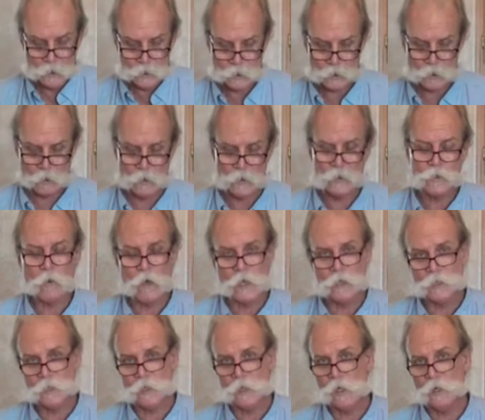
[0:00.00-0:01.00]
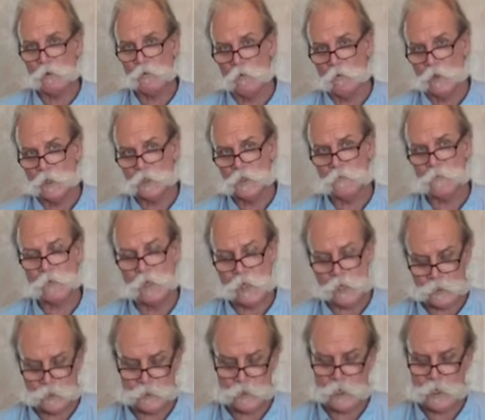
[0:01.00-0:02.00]
So twice a year, once for
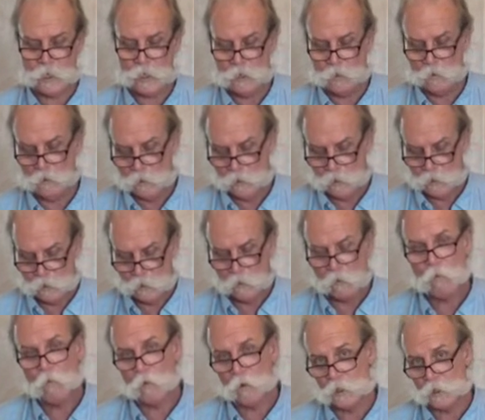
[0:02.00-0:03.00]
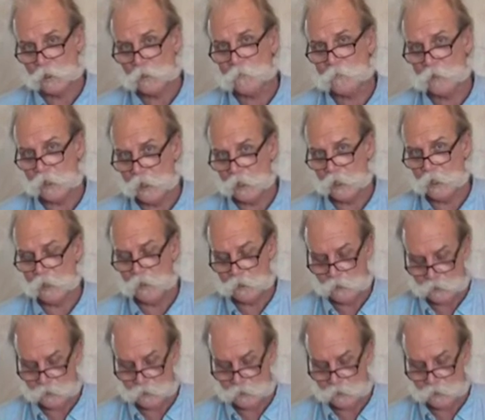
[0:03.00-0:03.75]
AC, once for heat